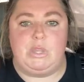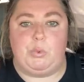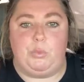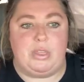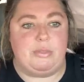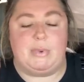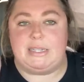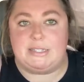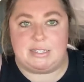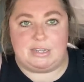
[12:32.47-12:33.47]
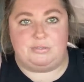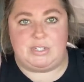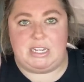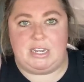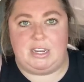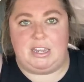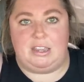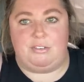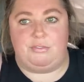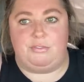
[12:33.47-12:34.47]
with my safety
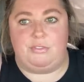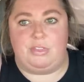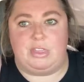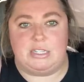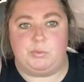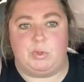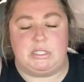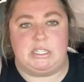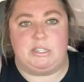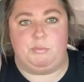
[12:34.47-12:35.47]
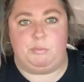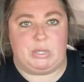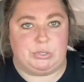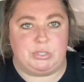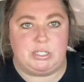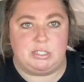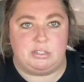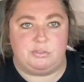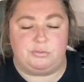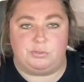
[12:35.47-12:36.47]
if this wasn't built
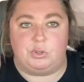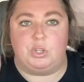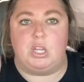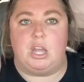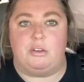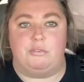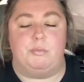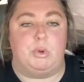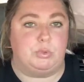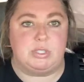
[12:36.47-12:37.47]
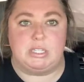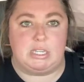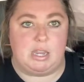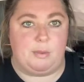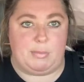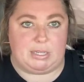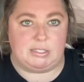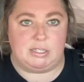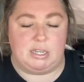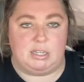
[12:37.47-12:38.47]
full of mostly
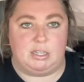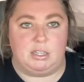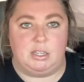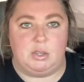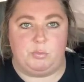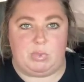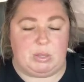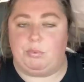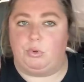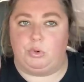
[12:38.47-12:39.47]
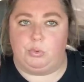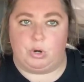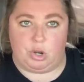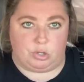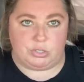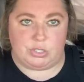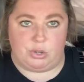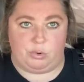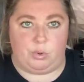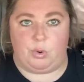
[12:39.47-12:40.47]
amazing people who are
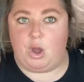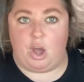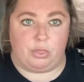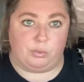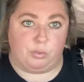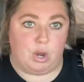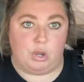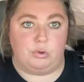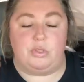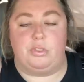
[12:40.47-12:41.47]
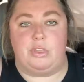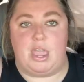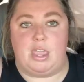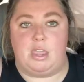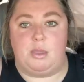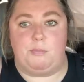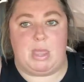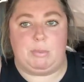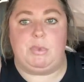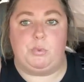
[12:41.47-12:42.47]
also on the road. They
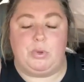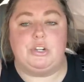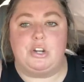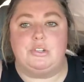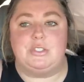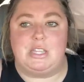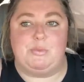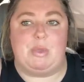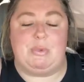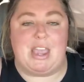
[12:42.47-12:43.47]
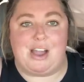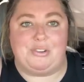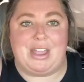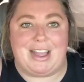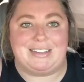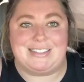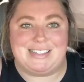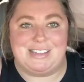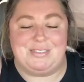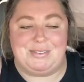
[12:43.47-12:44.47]
may be weirdos, they may be outcasts,
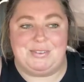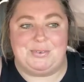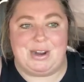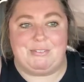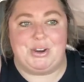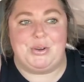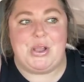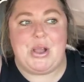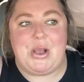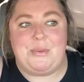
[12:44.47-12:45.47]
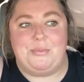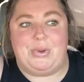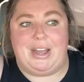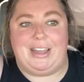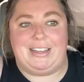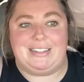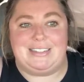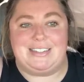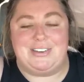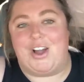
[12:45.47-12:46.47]
they may be whatever,
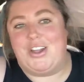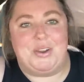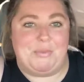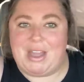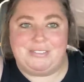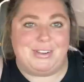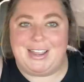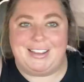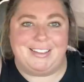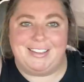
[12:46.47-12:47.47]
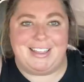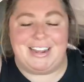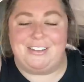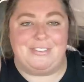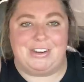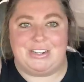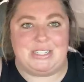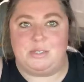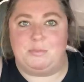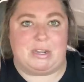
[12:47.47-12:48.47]
but not in a bad way. In a very
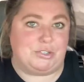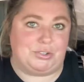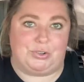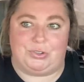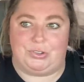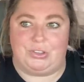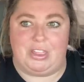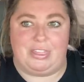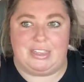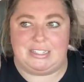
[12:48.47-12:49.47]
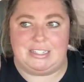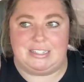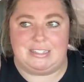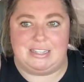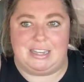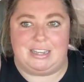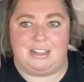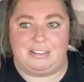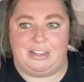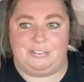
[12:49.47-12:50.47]
special, this is like
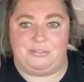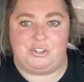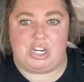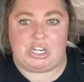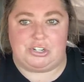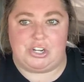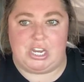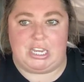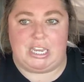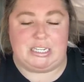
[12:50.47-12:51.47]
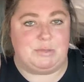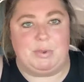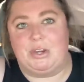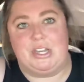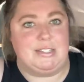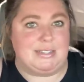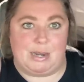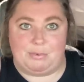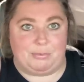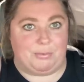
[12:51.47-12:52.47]
a life-changing experience
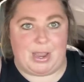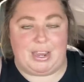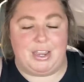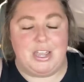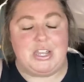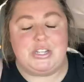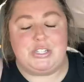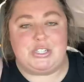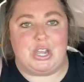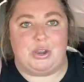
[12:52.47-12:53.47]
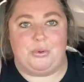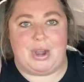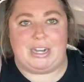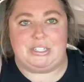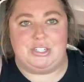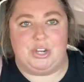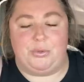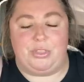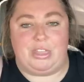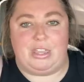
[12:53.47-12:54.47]
type of way. So I
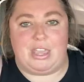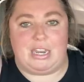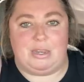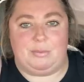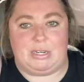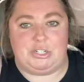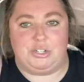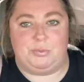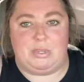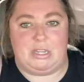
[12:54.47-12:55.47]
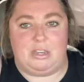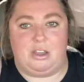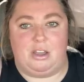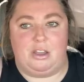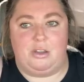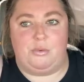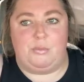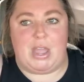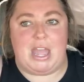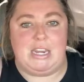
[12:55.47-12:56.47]
don't think anybody should be
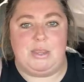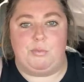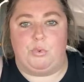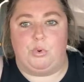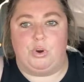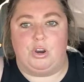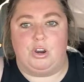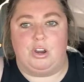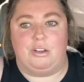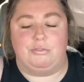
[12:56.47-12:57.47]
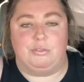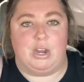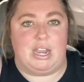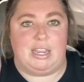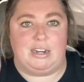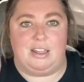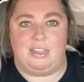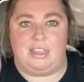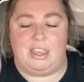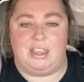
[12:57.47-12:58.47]
any more afraid
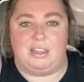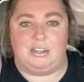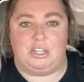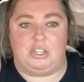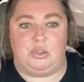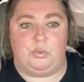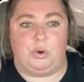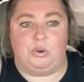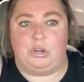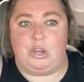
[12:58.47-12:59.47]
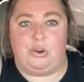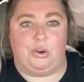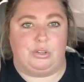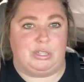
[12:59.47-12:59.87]
than you already are